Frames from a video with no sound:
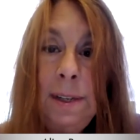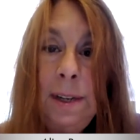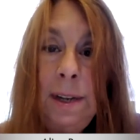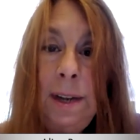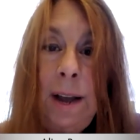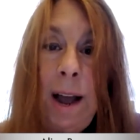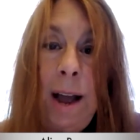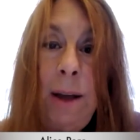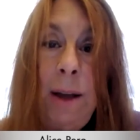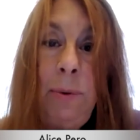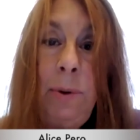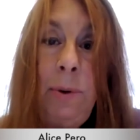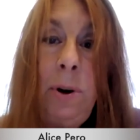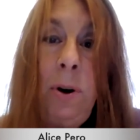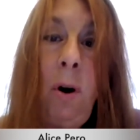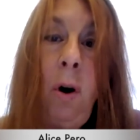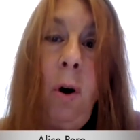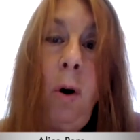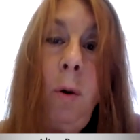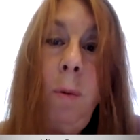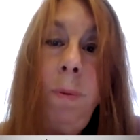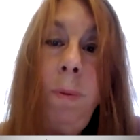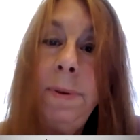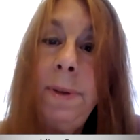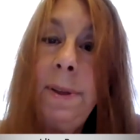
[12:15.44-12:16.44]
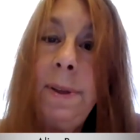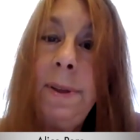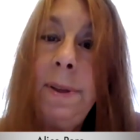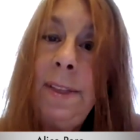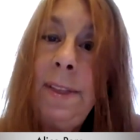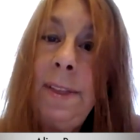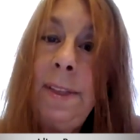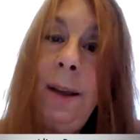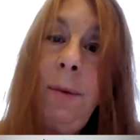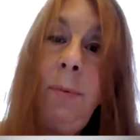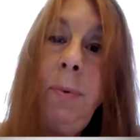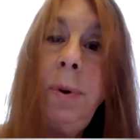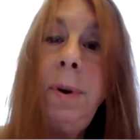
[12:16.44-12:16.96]
I would hope that
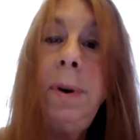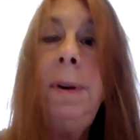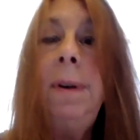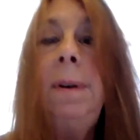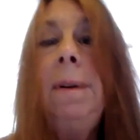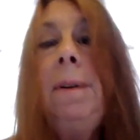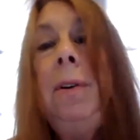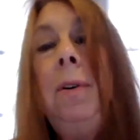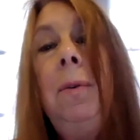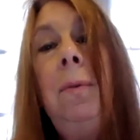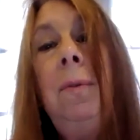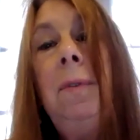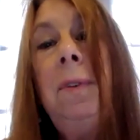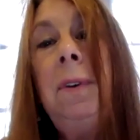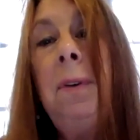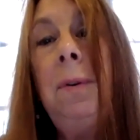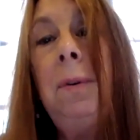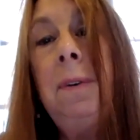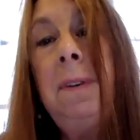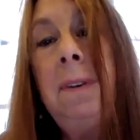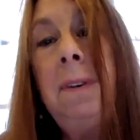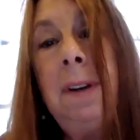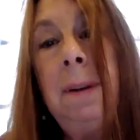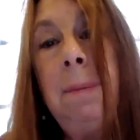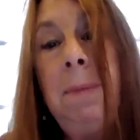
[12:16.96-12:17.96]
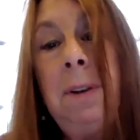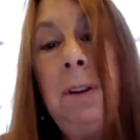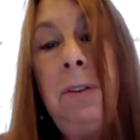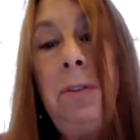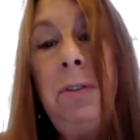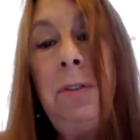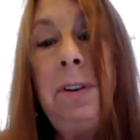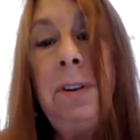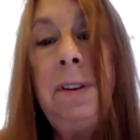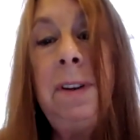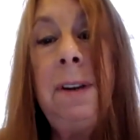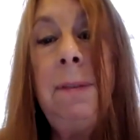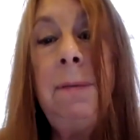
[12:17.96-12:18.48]
they would use those
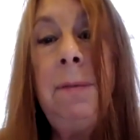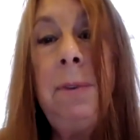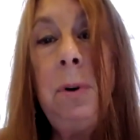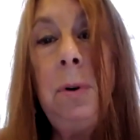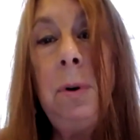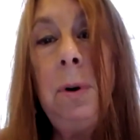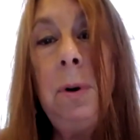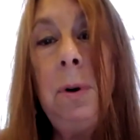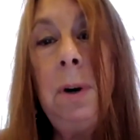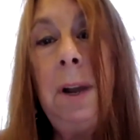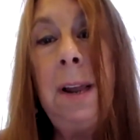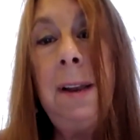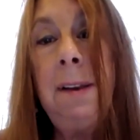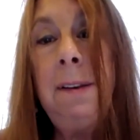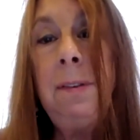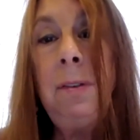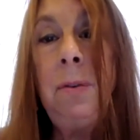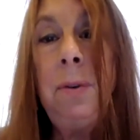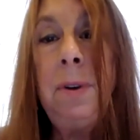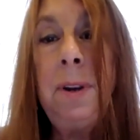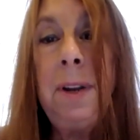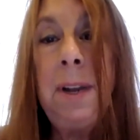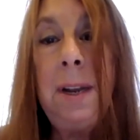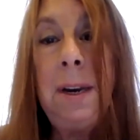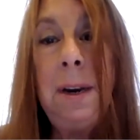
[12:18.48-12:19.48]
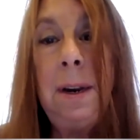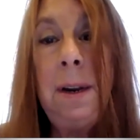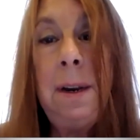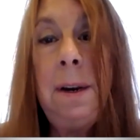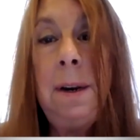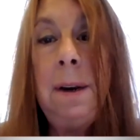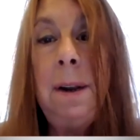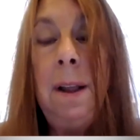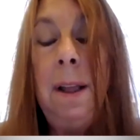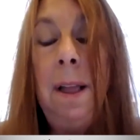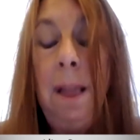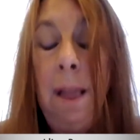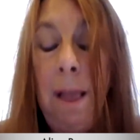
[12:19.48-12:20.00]
images that Vera has created
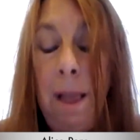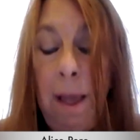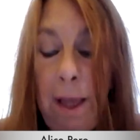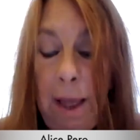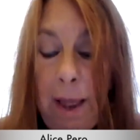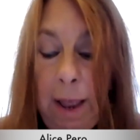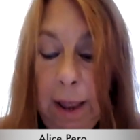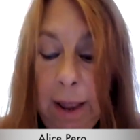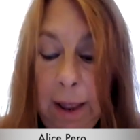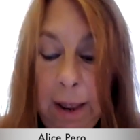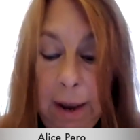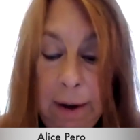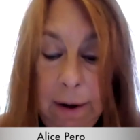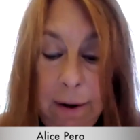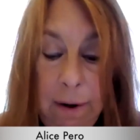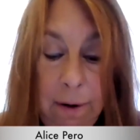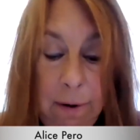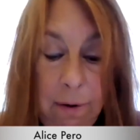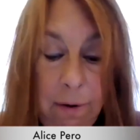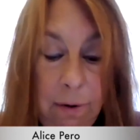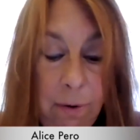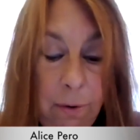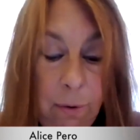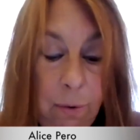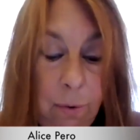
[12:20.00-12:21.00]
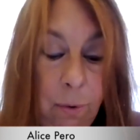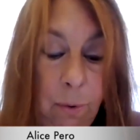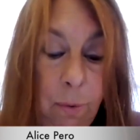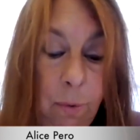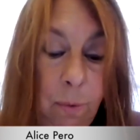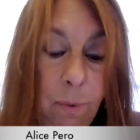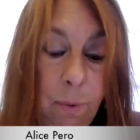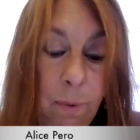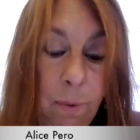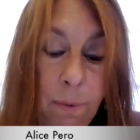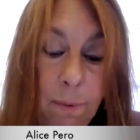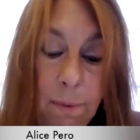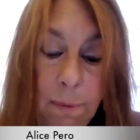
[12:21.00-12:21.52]
and
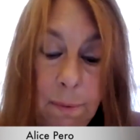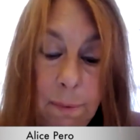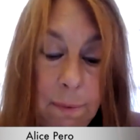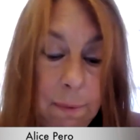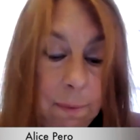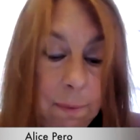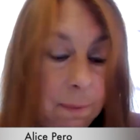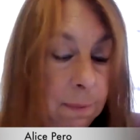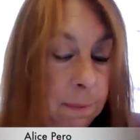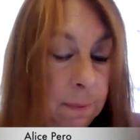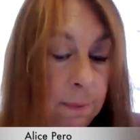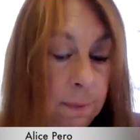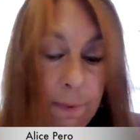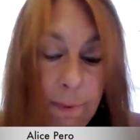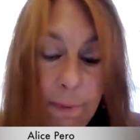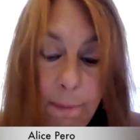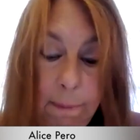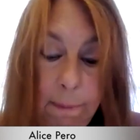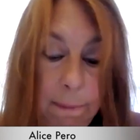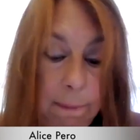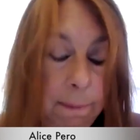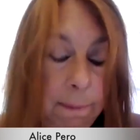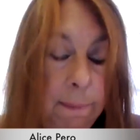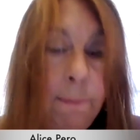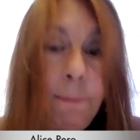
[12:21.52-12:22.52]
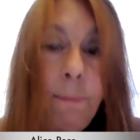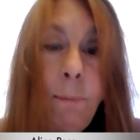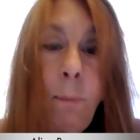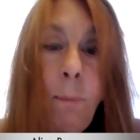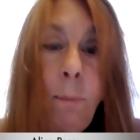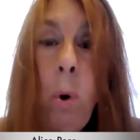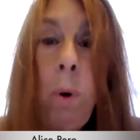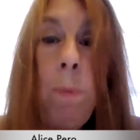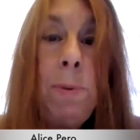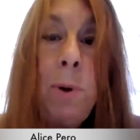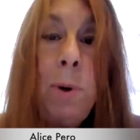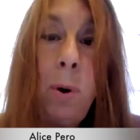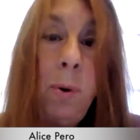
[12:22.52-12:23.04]
do
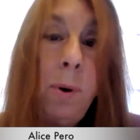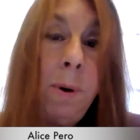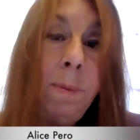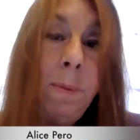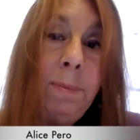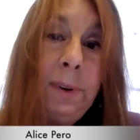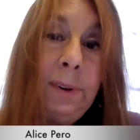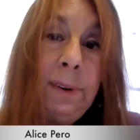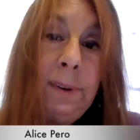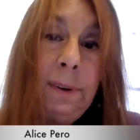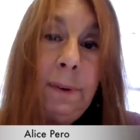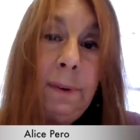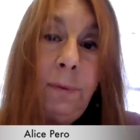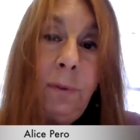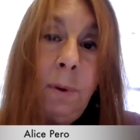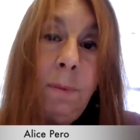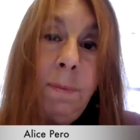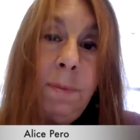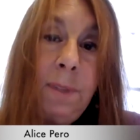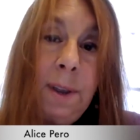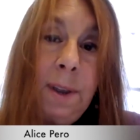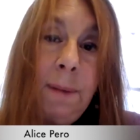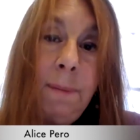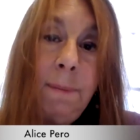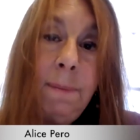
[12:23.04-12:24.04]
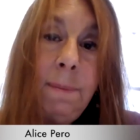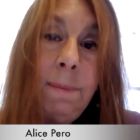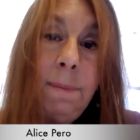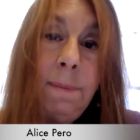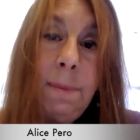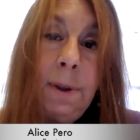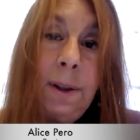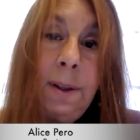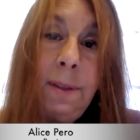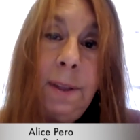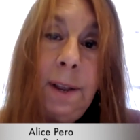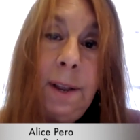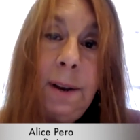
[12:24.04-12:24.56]
more poems from them,
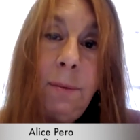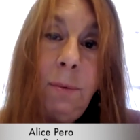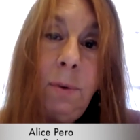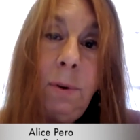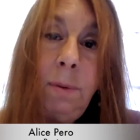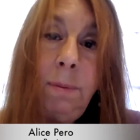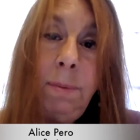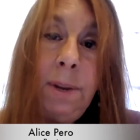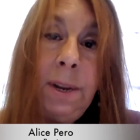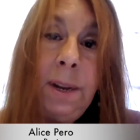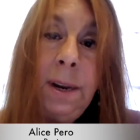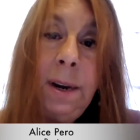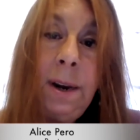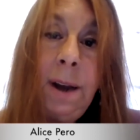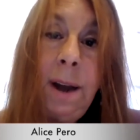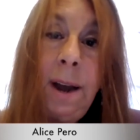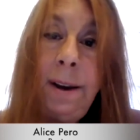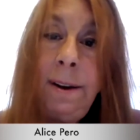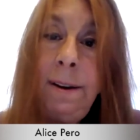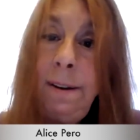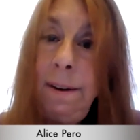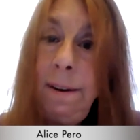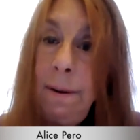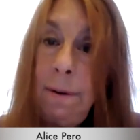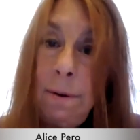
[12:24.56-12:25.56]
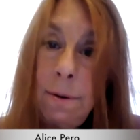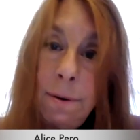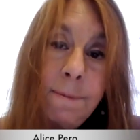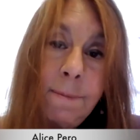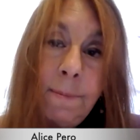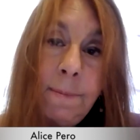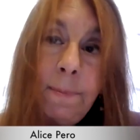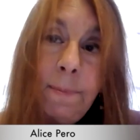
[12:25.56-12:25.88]
and that would be an ideal.